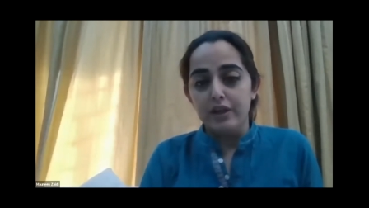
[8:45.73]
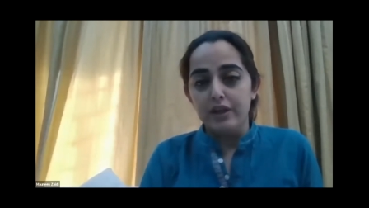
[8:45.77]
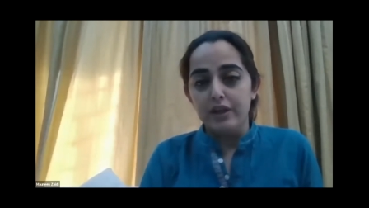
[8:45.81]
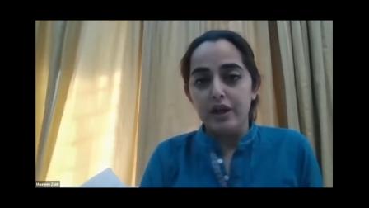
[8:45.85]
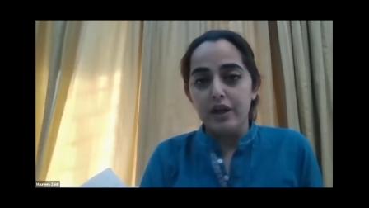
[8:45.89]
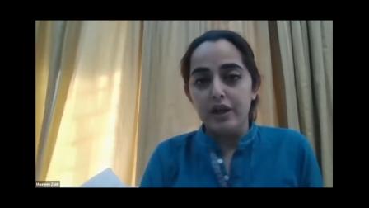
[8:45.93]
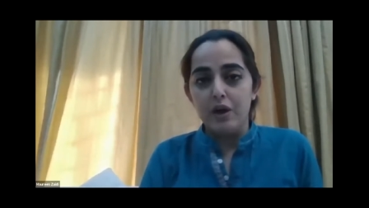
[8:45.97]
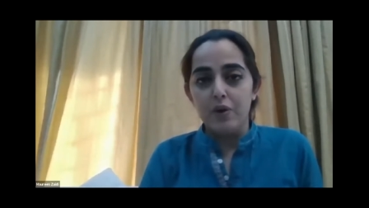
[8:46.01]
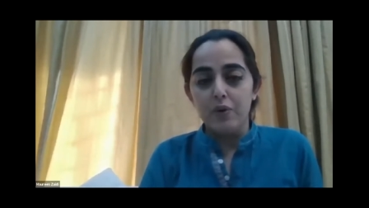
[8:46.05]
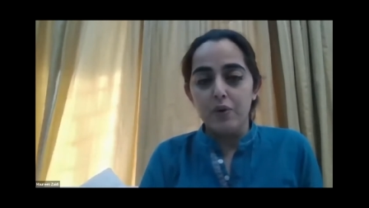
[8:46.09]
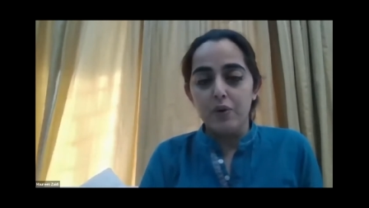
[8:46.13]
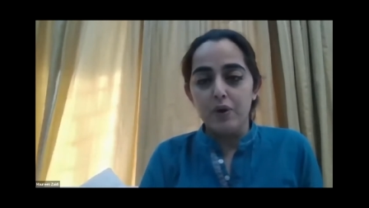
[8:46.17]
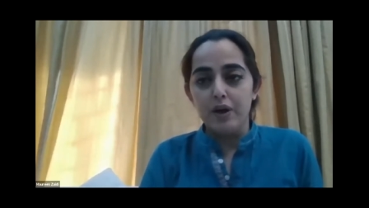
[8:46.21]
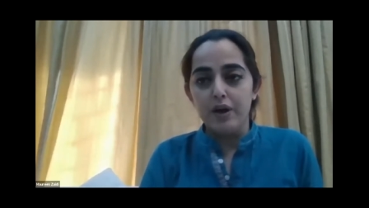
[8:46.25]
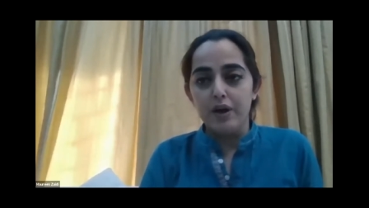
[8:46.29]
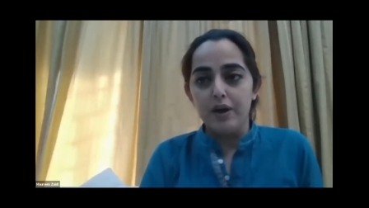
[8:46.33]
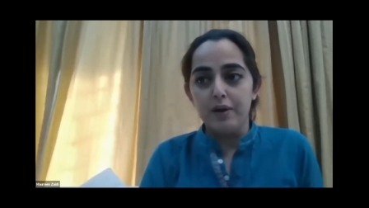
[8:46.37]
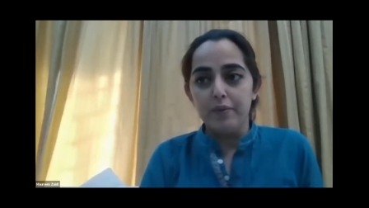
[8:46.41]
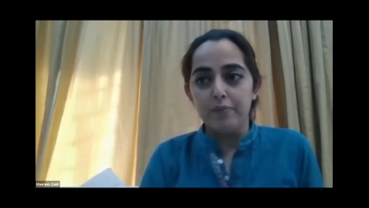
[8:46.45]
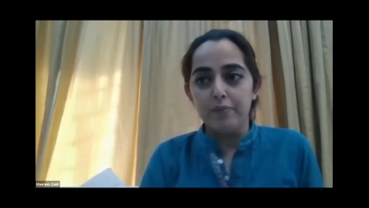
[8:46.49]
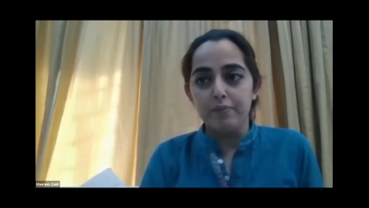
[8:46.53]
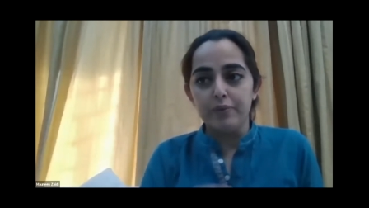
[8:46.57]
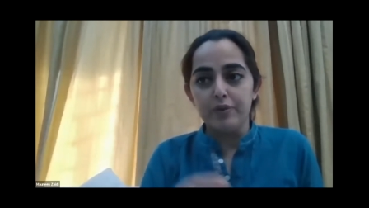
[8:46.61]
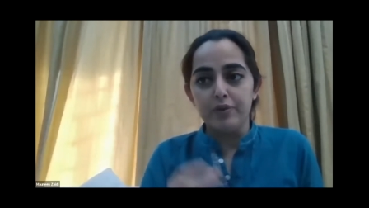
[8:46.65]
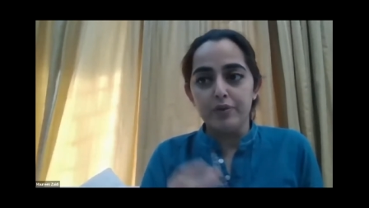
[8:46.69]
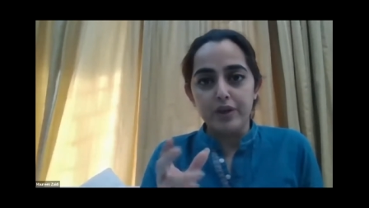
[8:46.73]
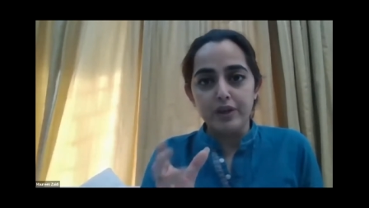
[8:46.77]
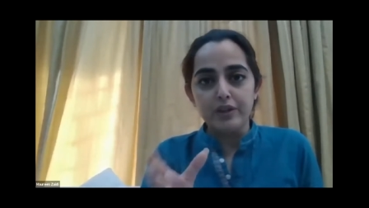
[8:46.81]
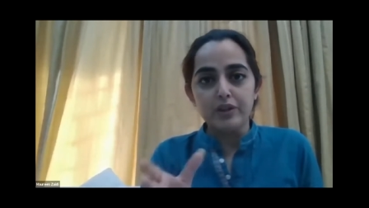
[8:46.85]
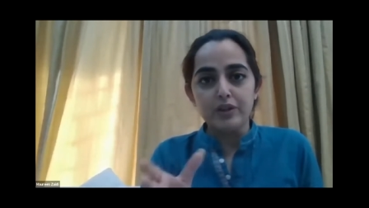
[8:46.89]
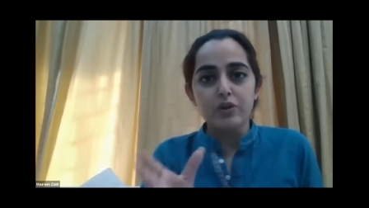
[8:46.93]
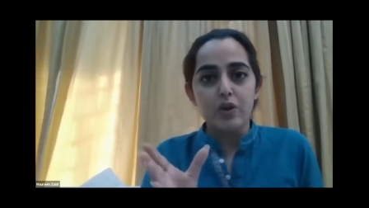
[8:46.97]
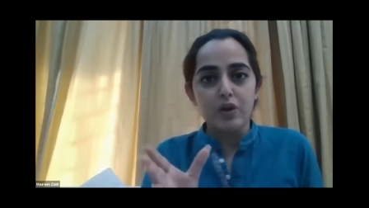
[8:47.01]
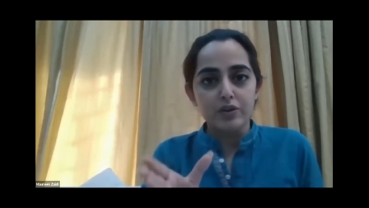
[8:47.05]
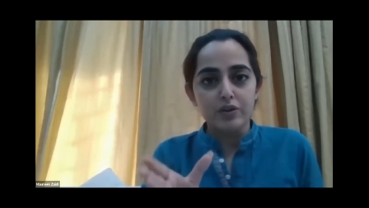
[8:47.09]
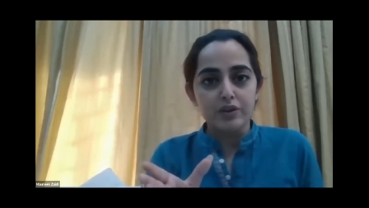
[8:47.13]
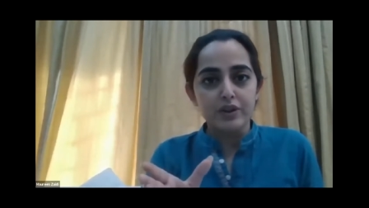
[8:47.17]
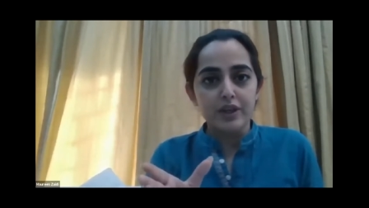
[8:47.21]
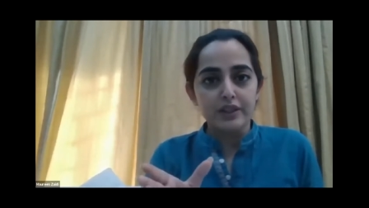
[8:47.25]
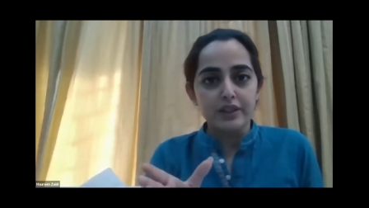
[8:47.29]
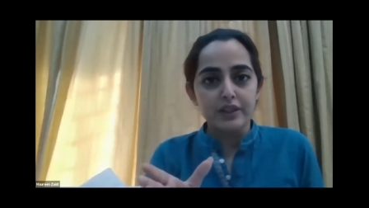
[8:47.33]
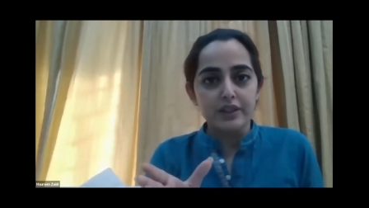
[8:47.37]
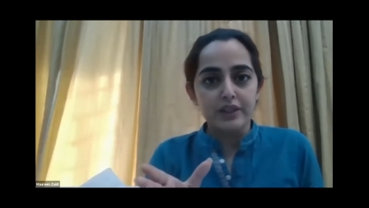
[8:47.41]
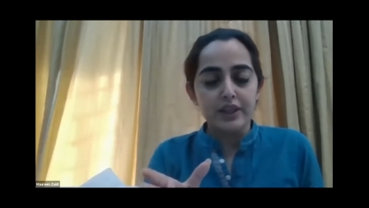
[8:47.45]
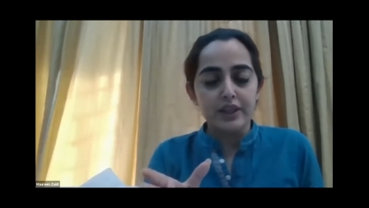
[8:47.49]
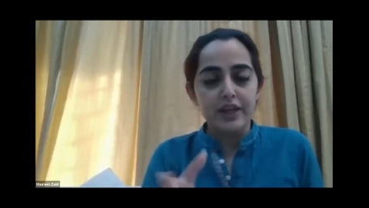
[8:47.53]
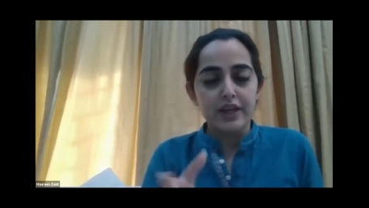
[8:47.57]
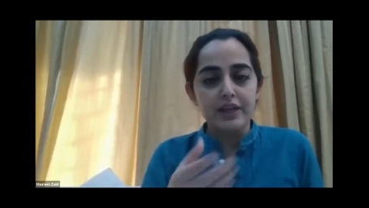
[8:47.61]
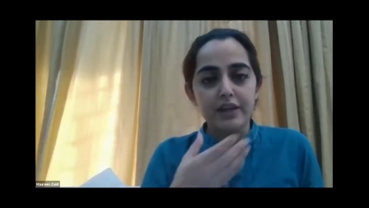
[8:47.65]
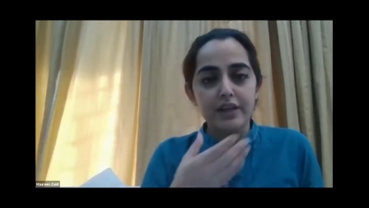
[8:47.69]
now, um, rent
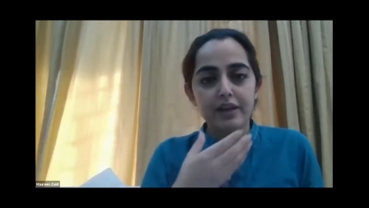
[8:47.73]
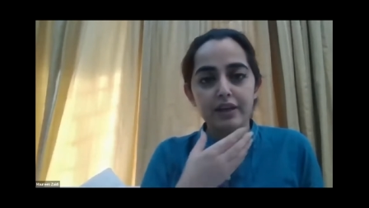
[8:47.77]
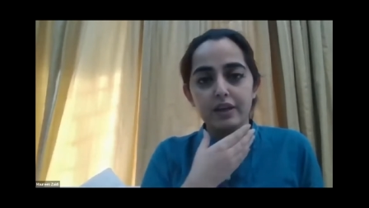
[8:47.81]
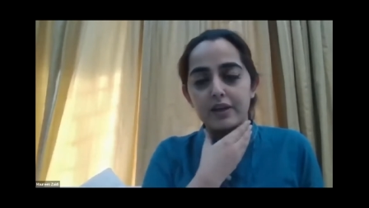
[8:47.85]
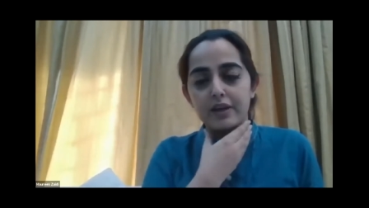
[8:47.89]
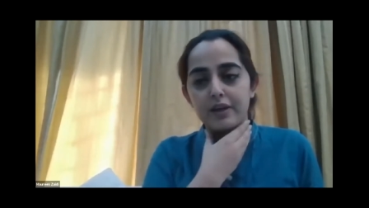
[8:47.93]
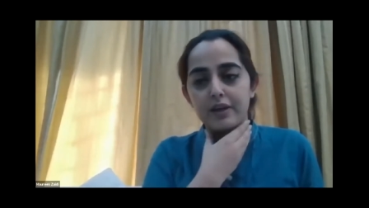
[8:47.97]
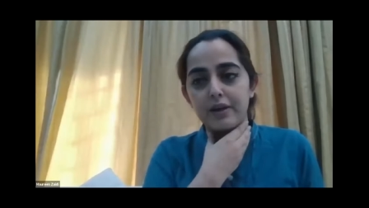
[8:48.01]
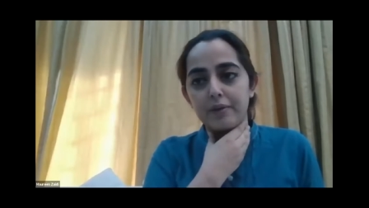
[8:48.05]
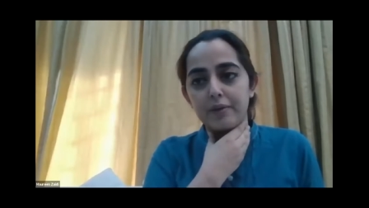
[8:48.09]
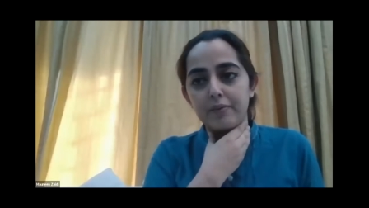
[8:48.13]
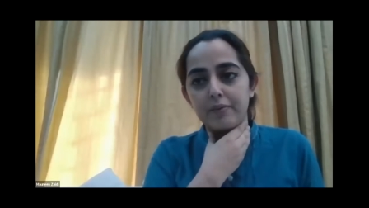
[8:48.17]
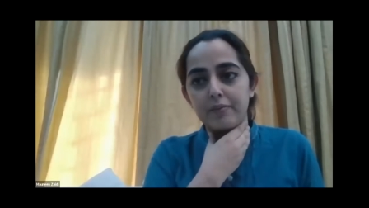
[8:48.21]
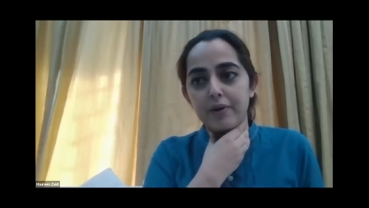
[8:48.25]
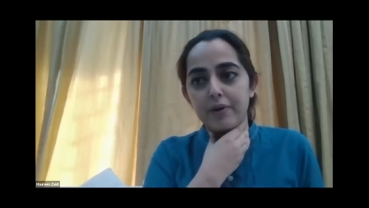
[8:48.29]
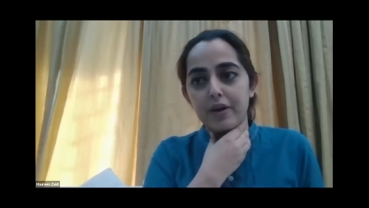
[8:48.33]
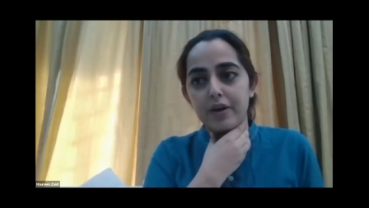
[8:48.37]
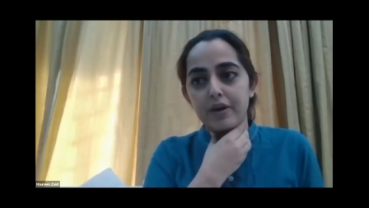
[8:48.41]
contracts again um,